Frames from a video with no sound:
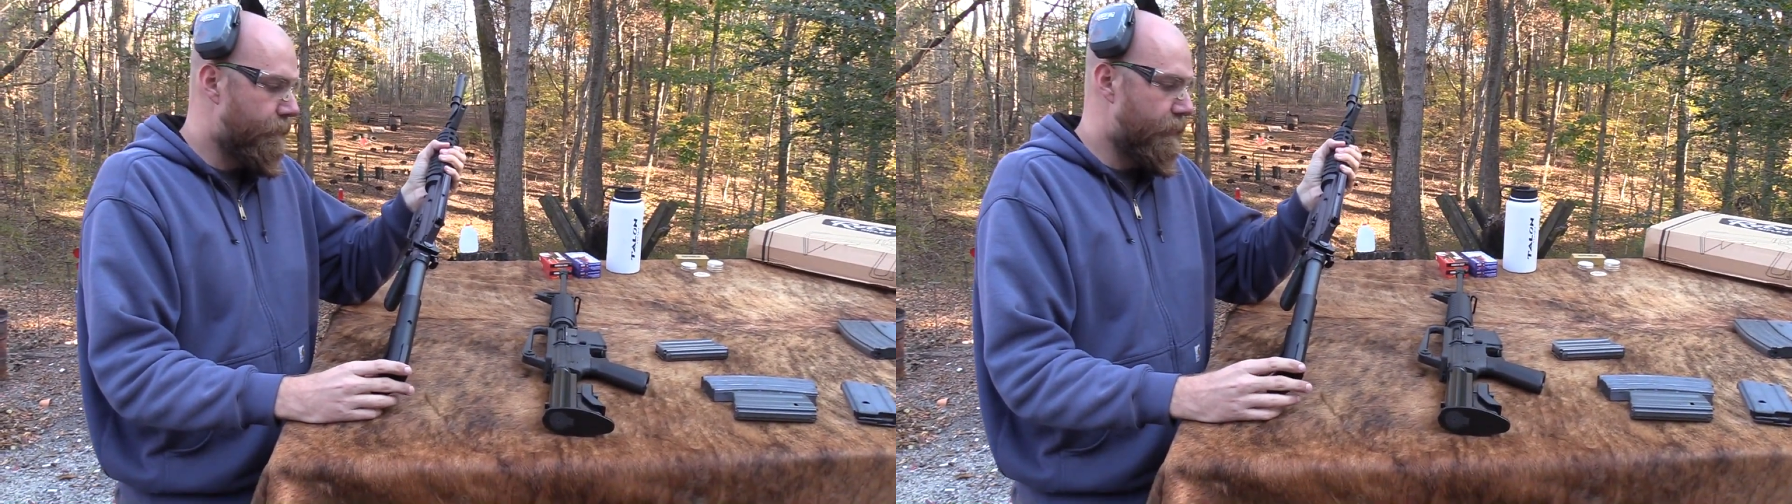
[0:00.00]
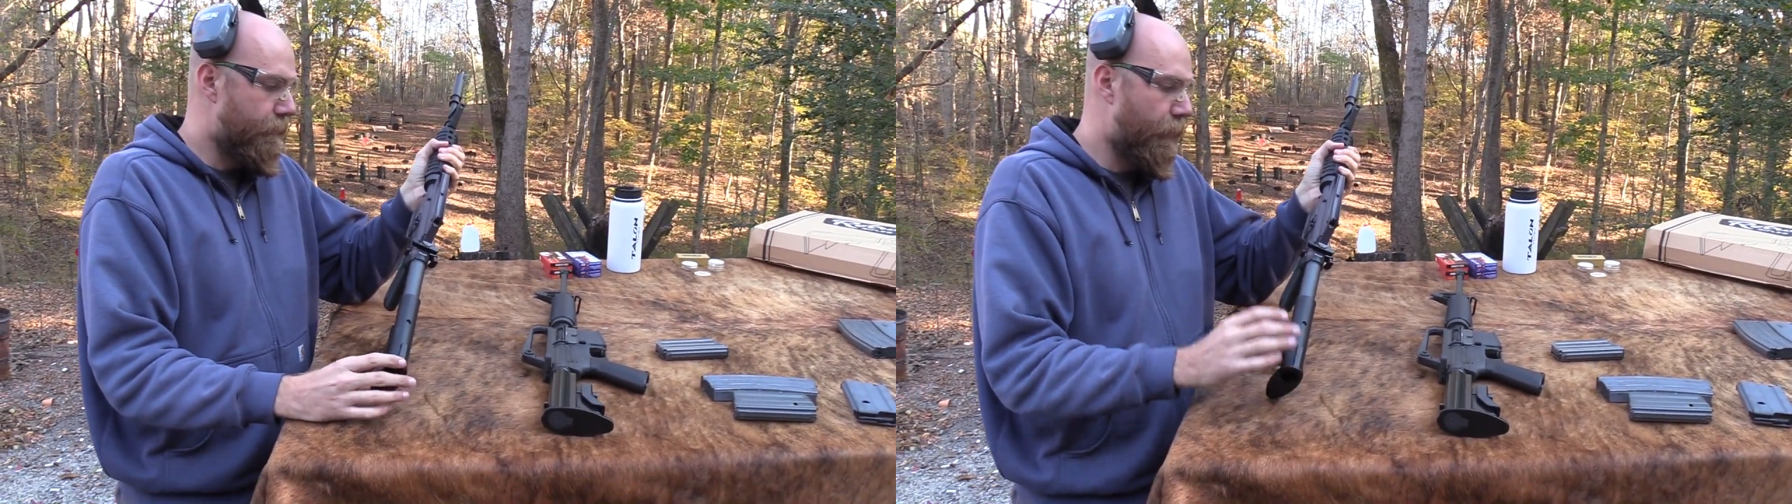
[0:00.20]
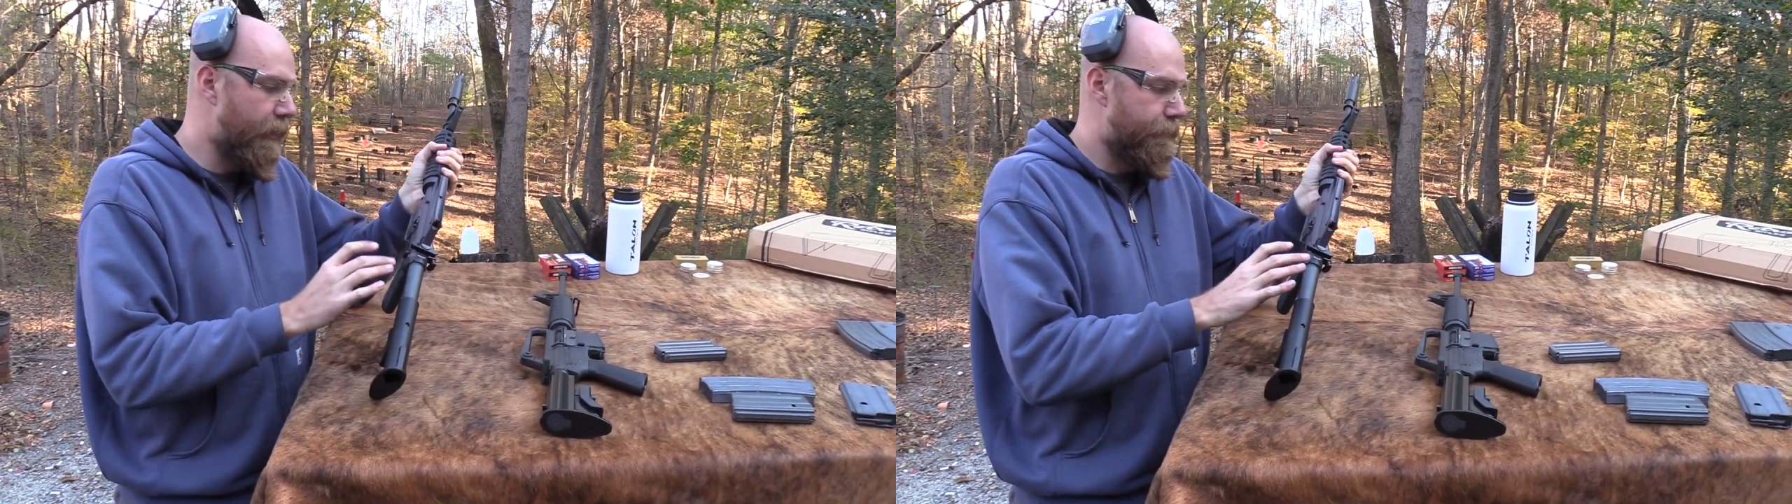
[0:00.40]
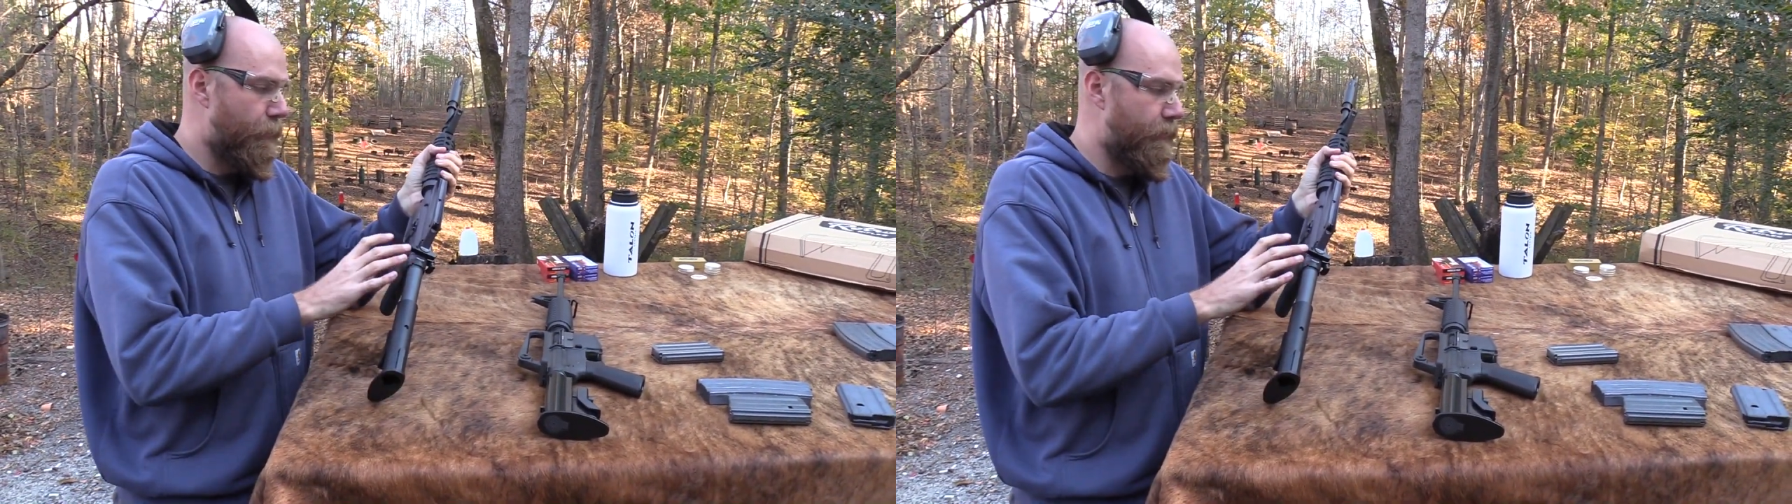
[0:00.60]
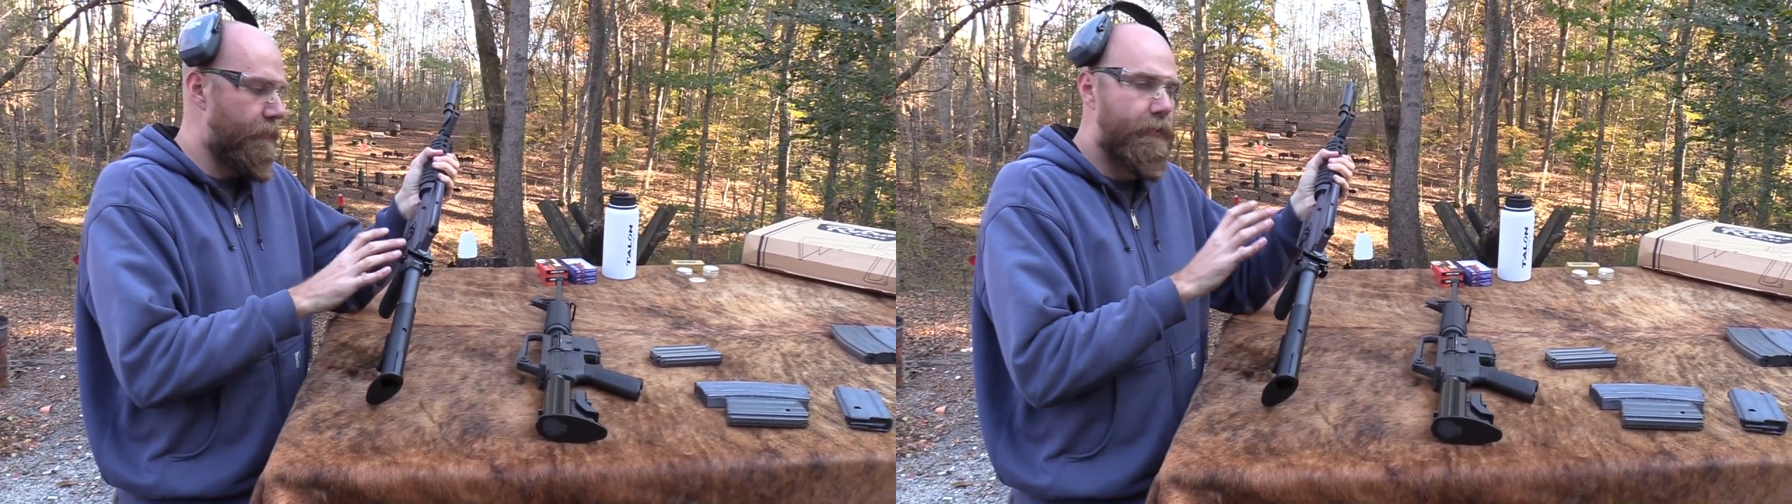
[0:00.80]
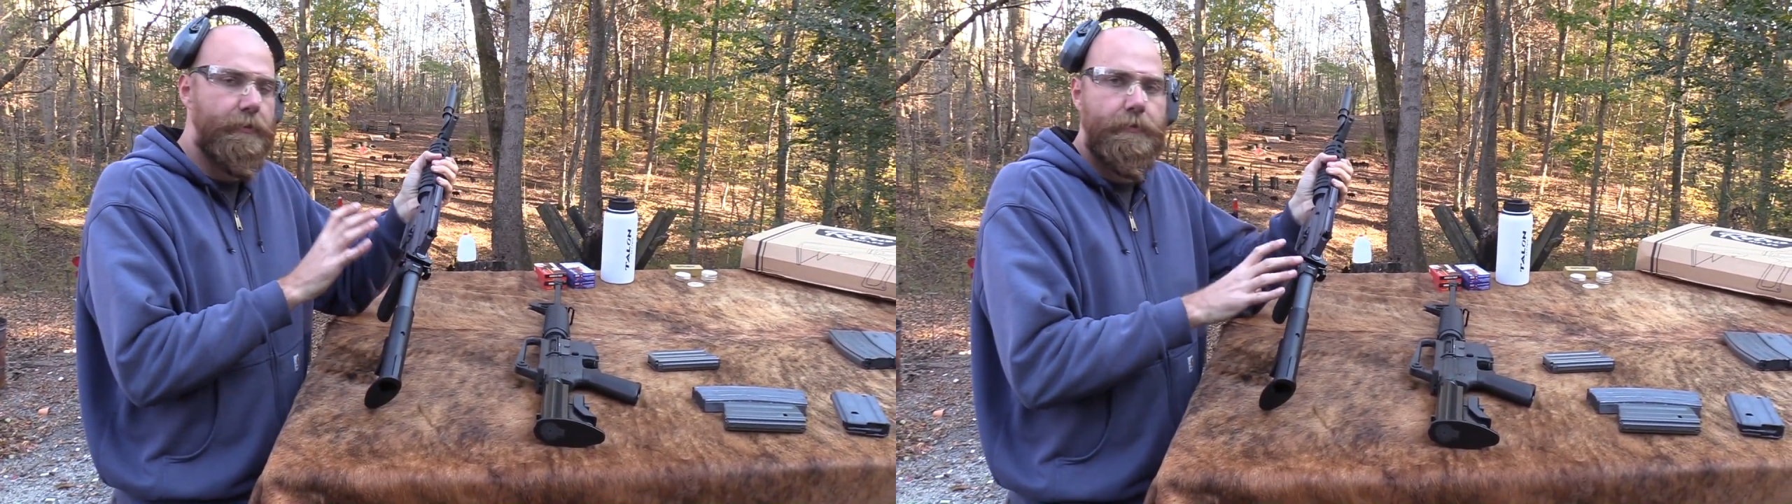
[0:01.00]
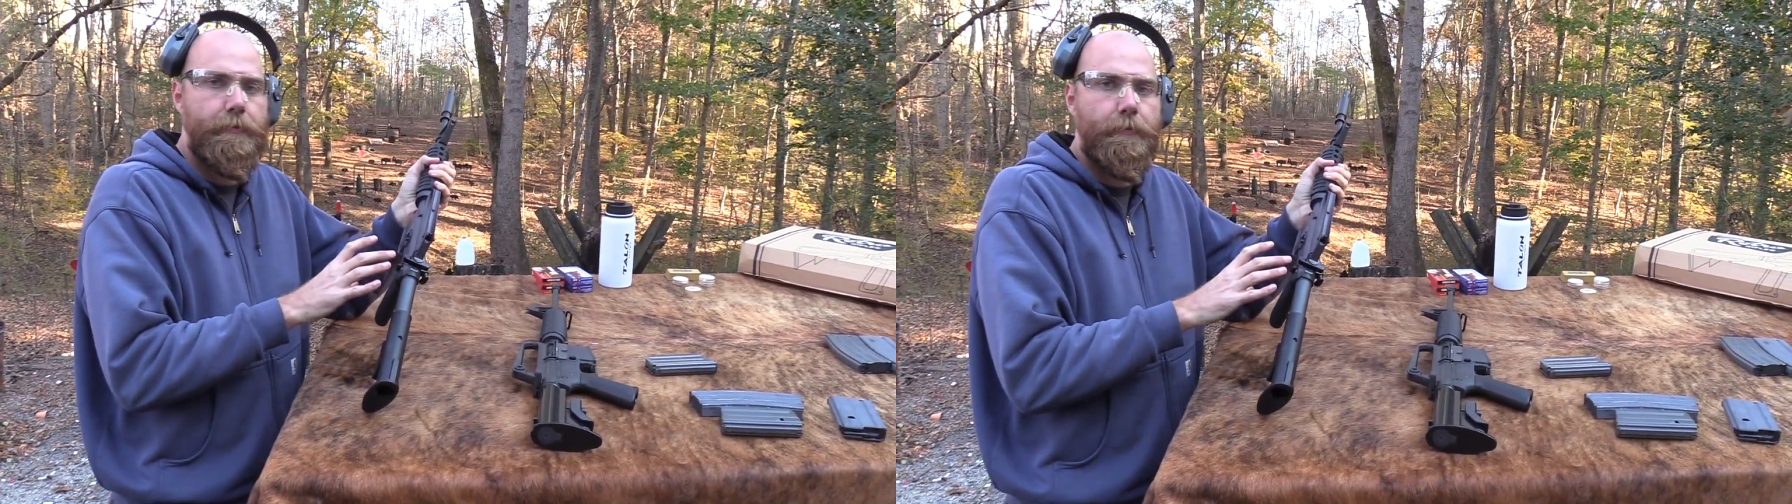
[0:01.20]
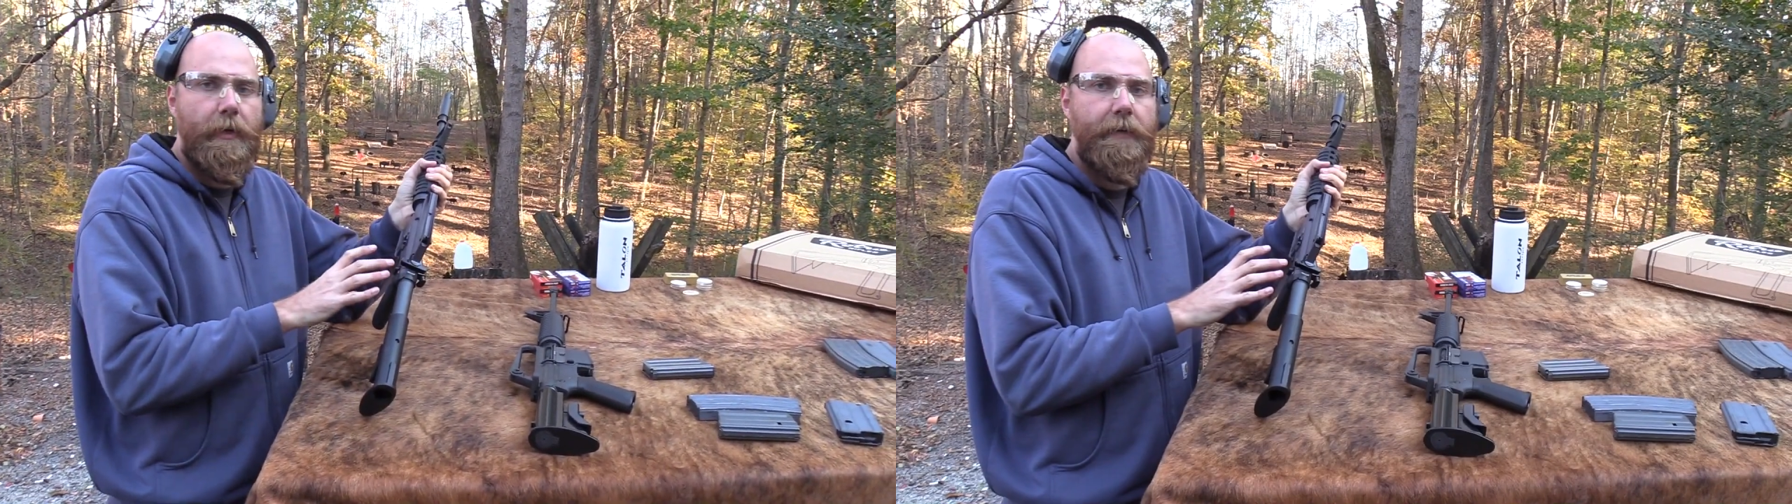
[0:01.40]
at the price point of this
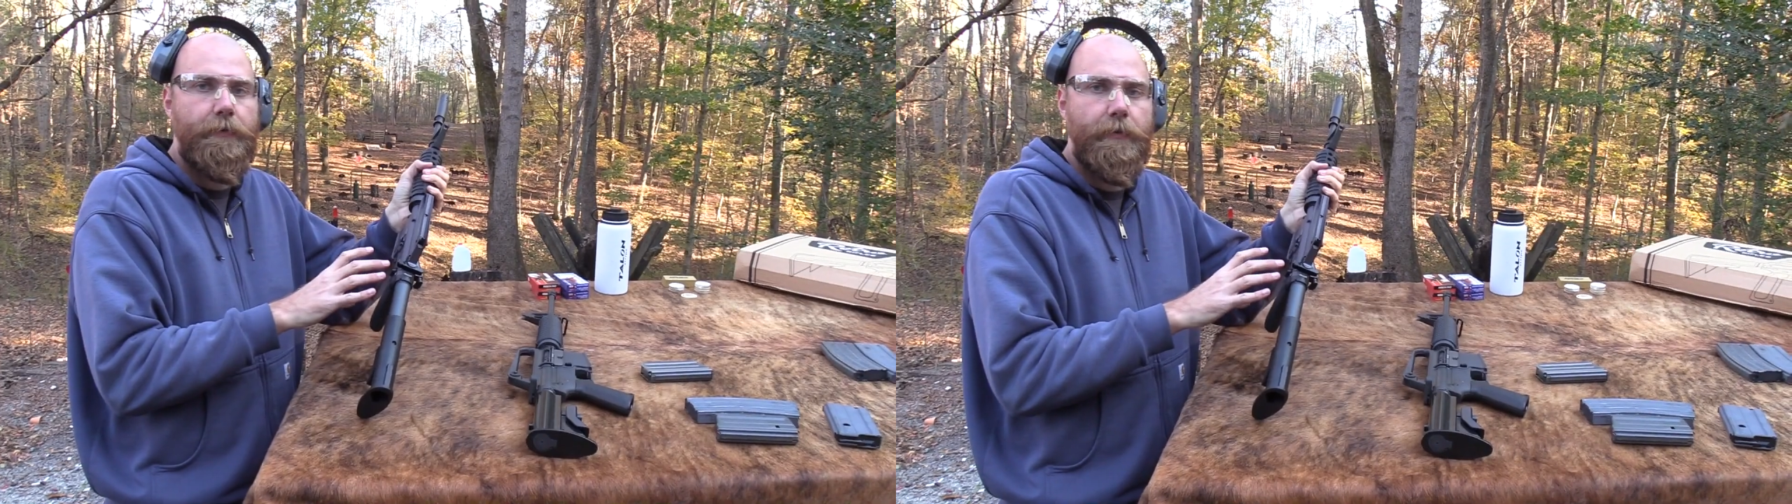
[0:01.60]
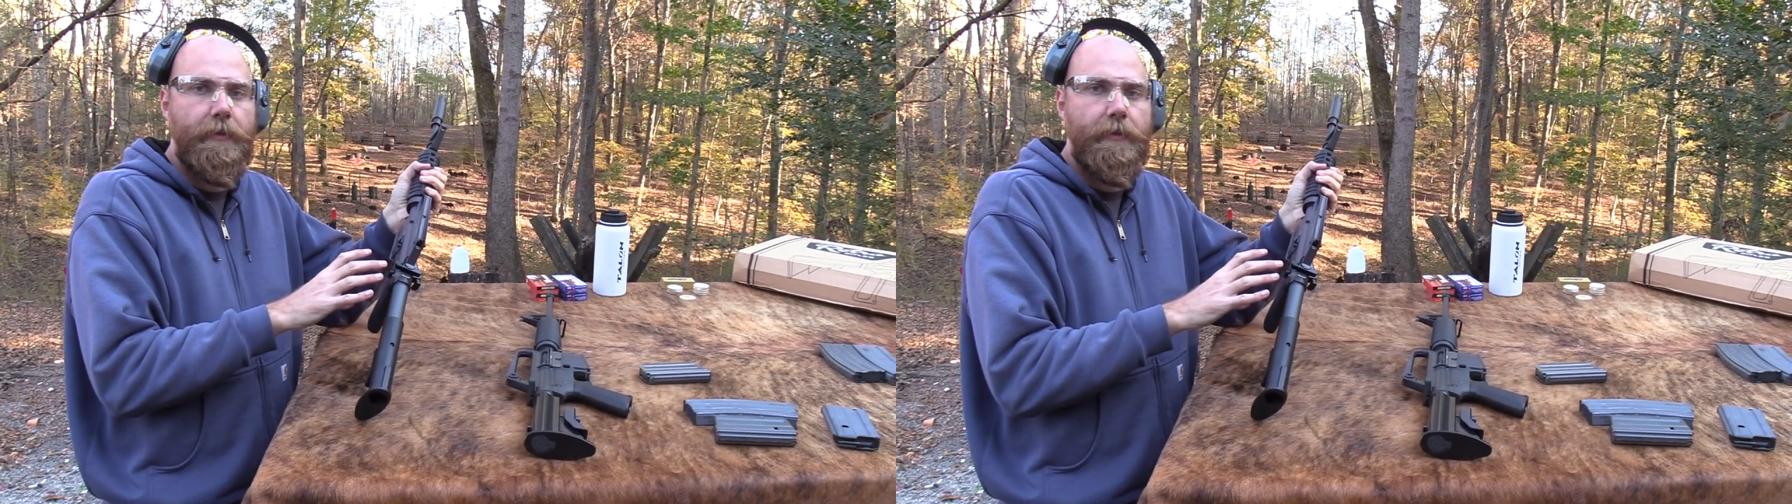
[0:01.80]
rifle,